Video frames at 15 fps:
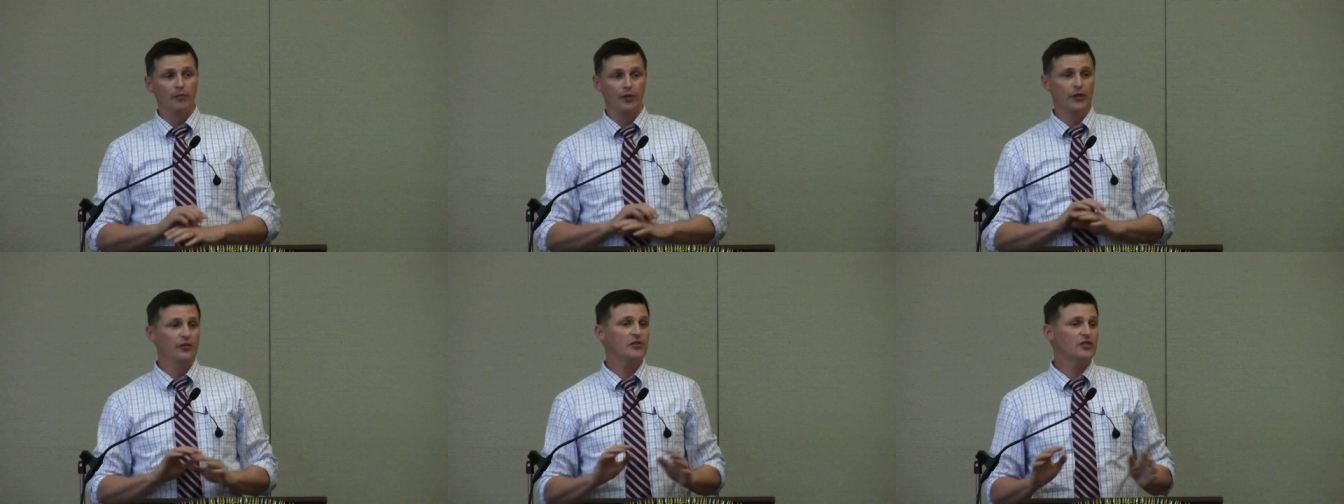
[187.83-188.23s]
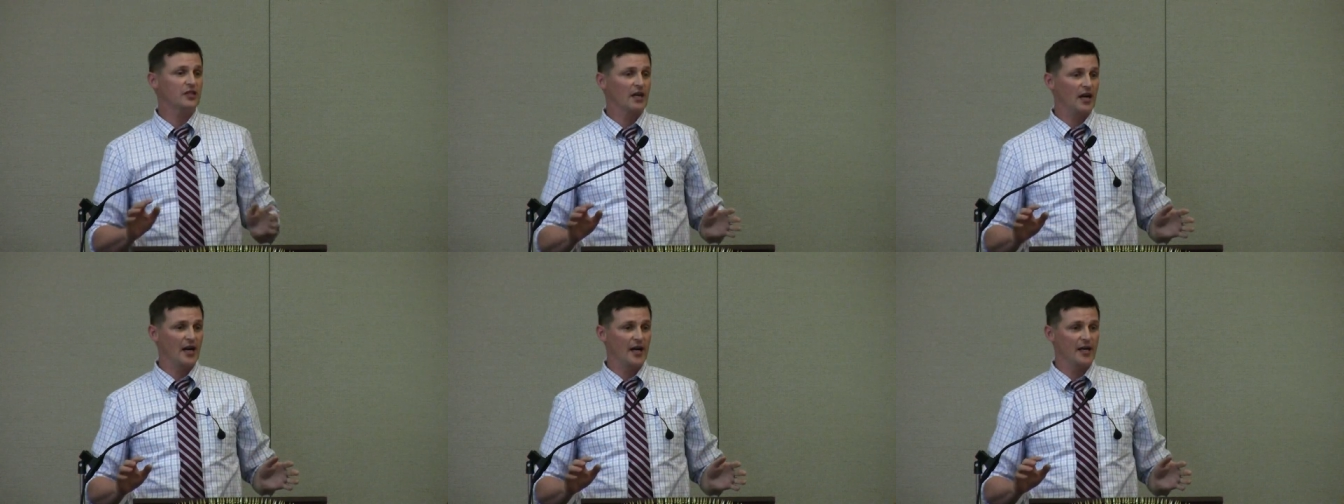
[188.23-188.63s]
Blue
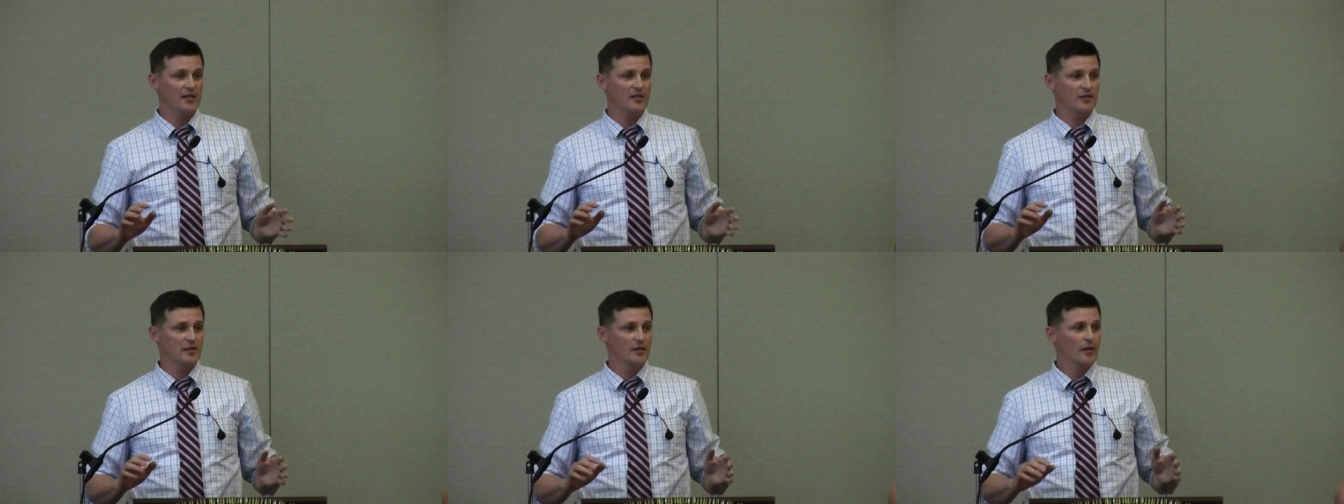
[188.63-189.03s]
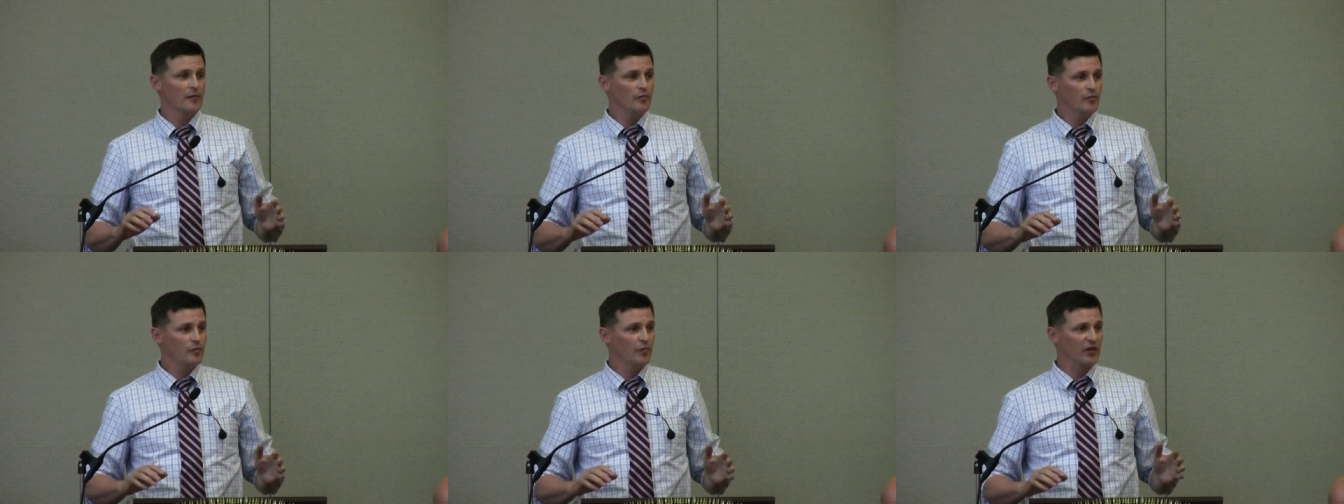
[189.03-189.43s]
skies.
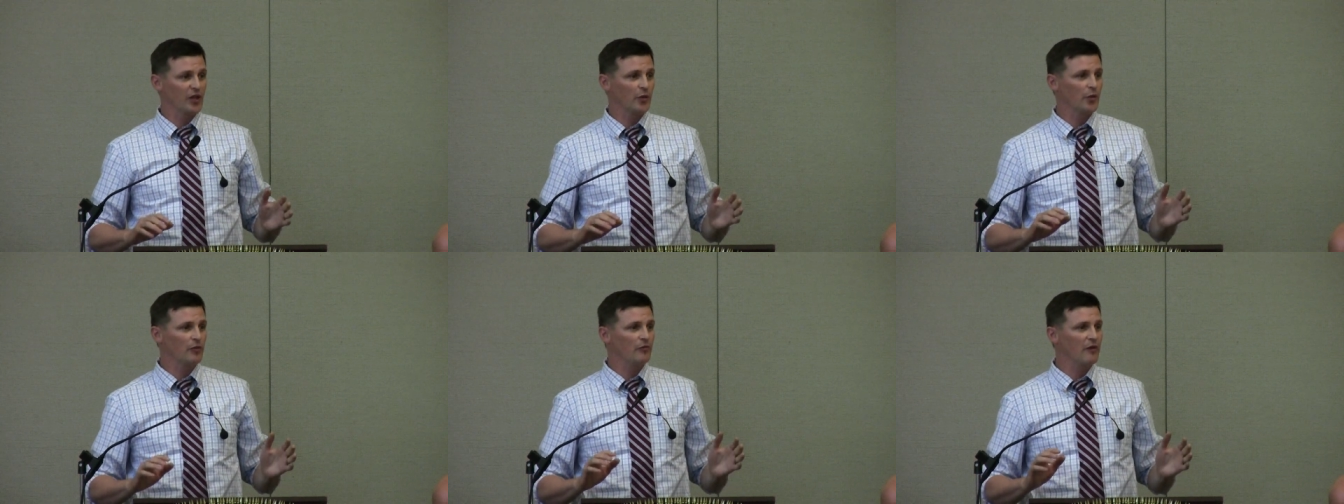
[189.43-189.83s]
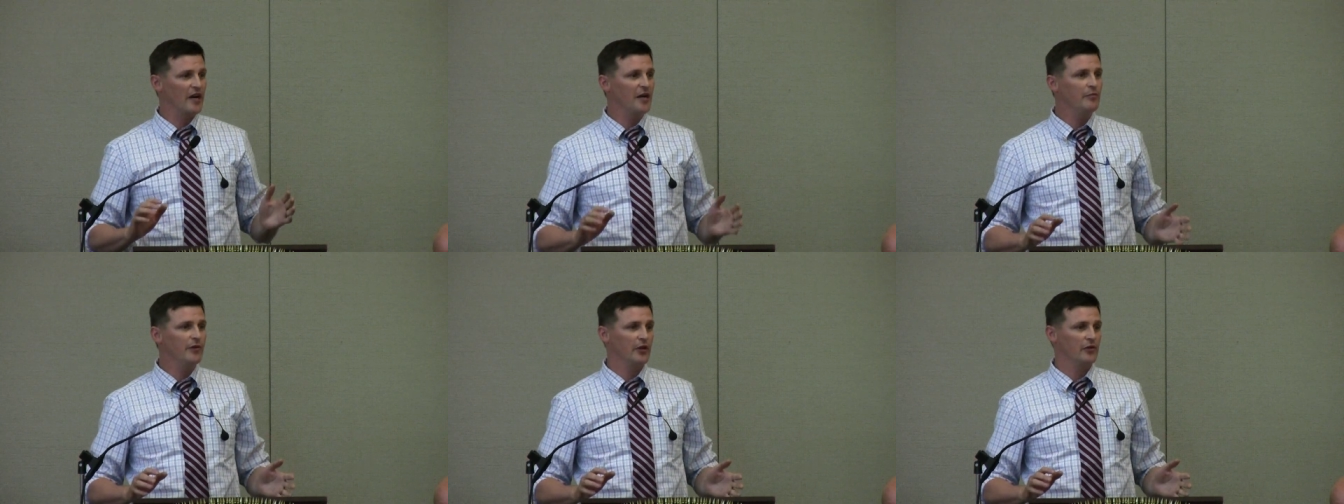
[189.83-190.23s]
But there were
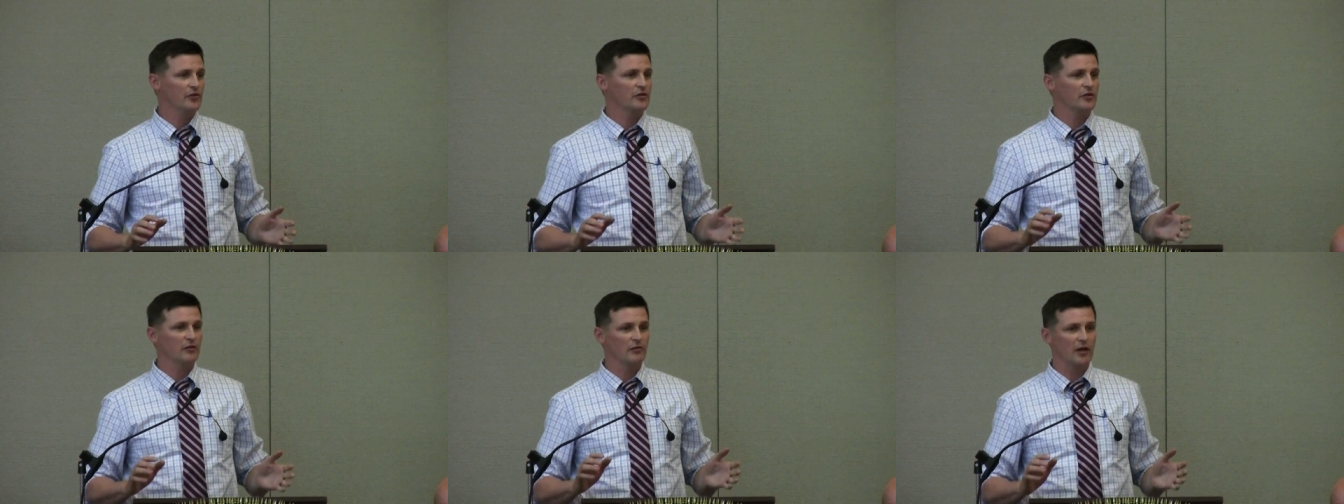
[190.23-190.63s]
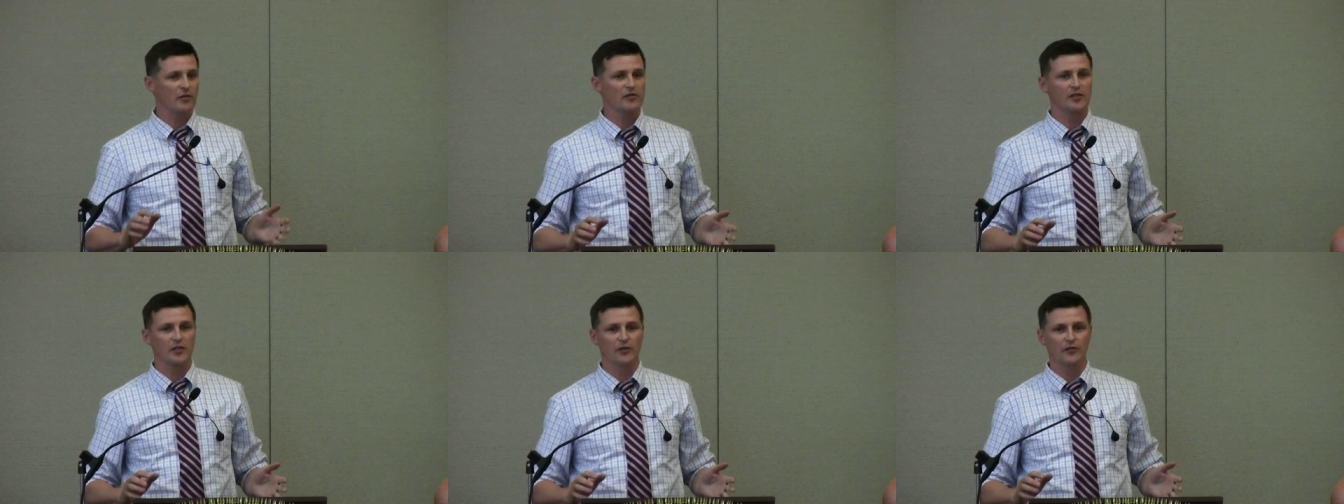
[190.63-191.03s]
rainbows
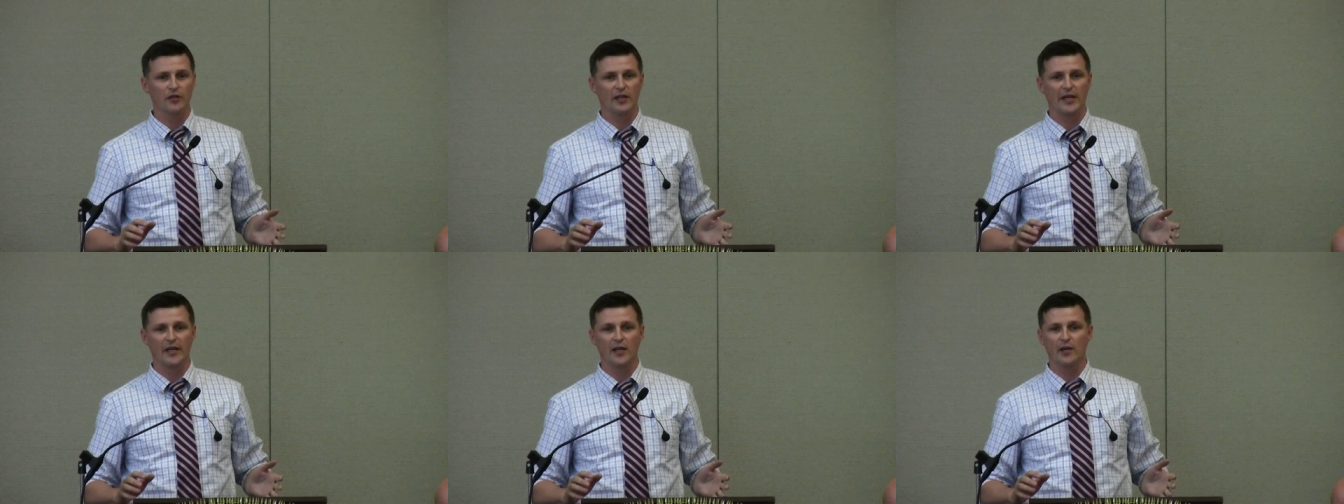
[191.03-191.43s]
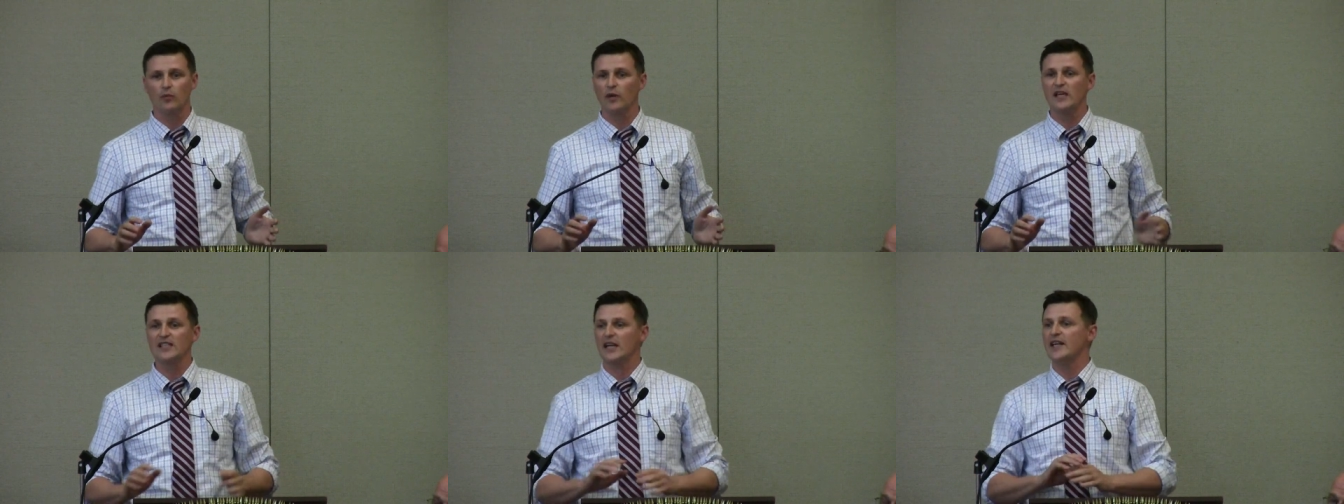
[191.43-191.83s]
around Silver Lake
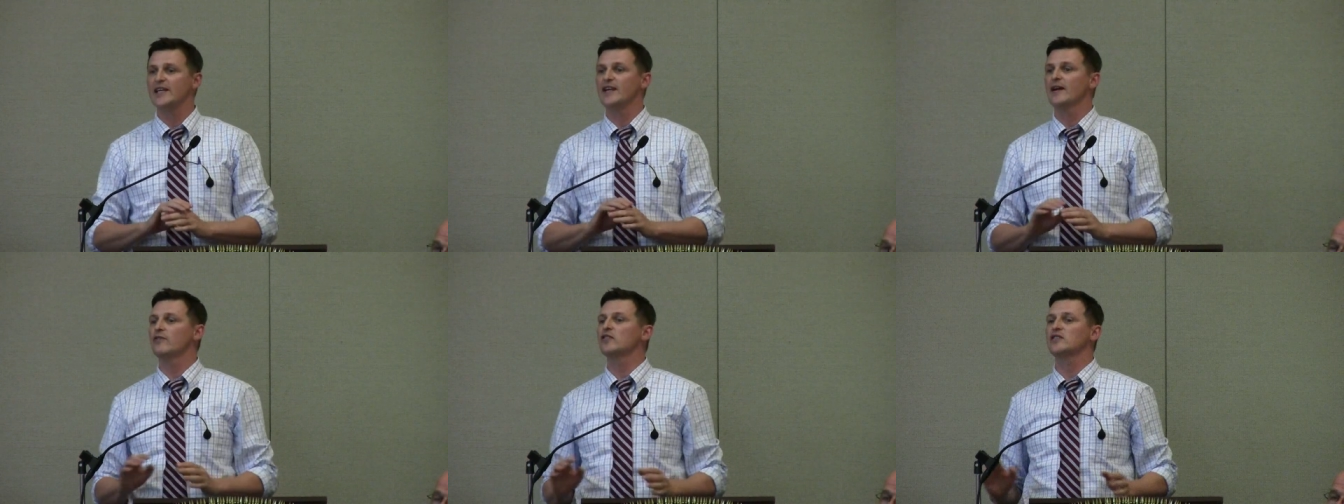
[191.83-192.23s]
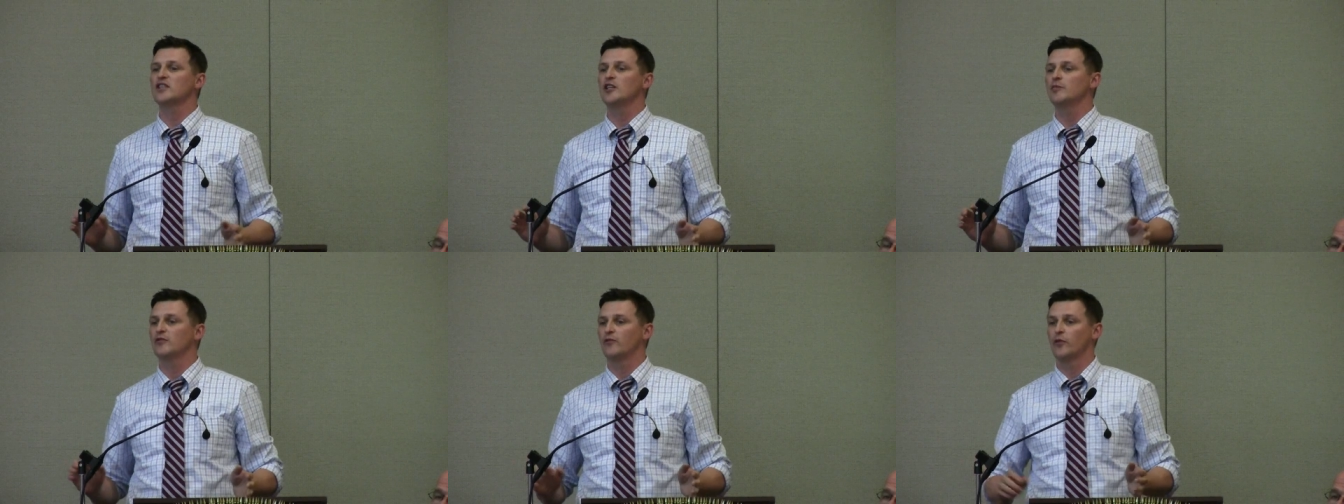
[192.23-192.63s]
in ways I'd never
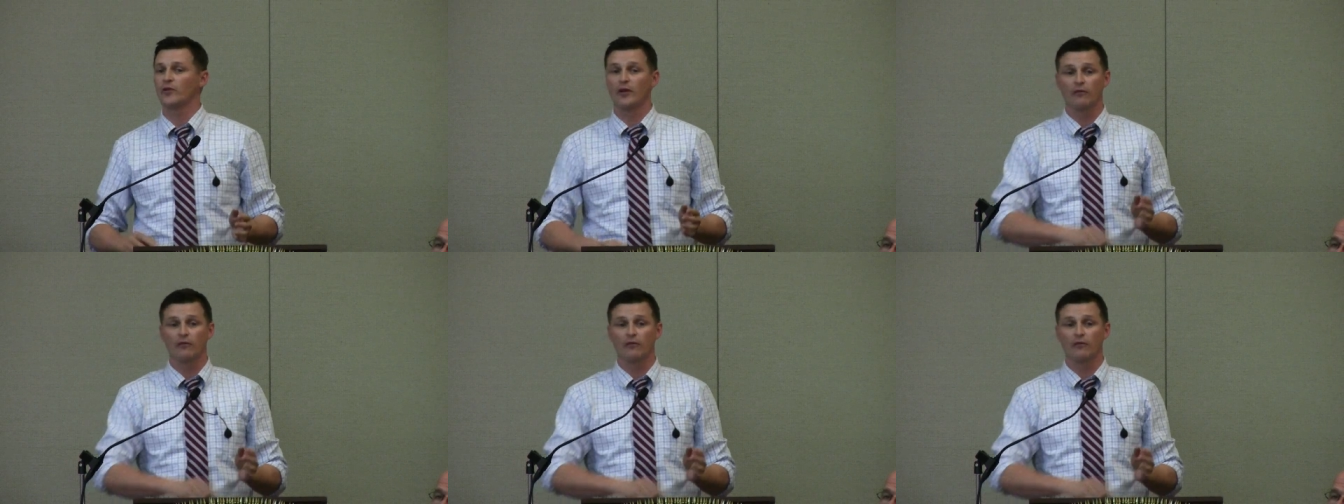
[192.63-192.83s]
seen before.